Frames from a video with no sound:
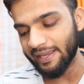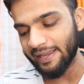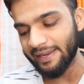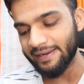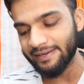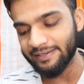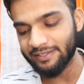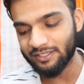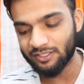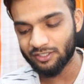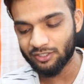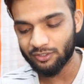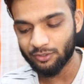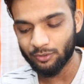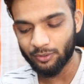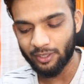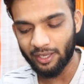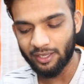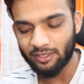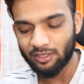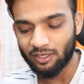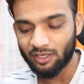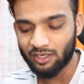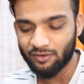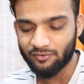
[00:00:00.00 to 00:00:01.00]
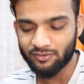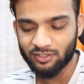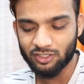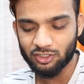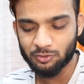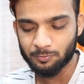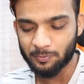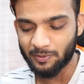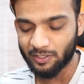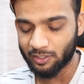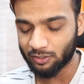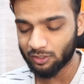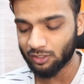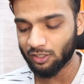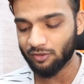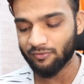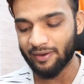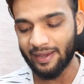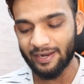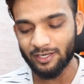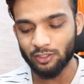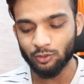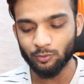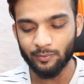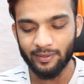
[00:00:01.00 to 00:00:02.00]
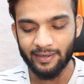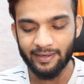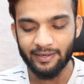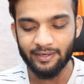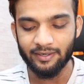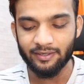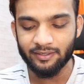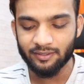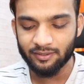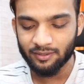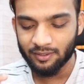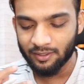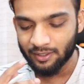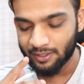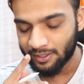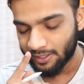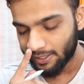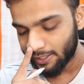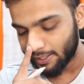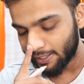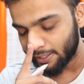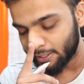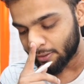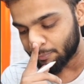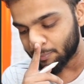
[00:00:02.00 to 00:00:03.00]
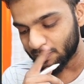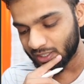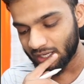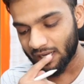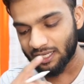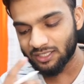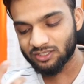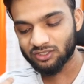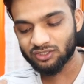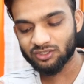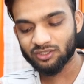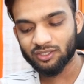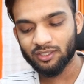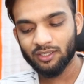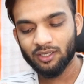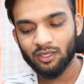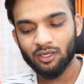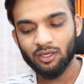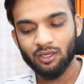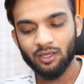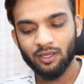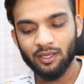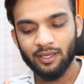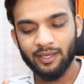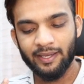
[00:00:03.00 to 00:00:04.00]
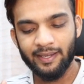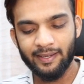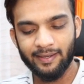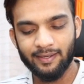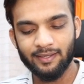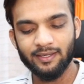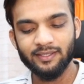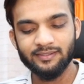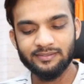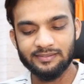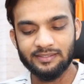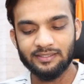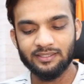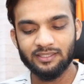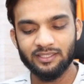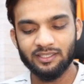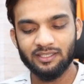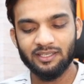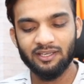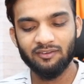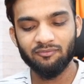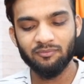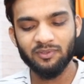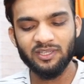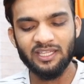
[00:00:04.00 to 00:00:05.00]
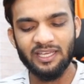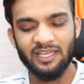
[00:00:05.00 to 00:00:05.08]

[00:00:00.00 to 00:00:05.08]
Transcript: 8. Okay, you're given this particular value 8. And I've been asked, hey, listen, give me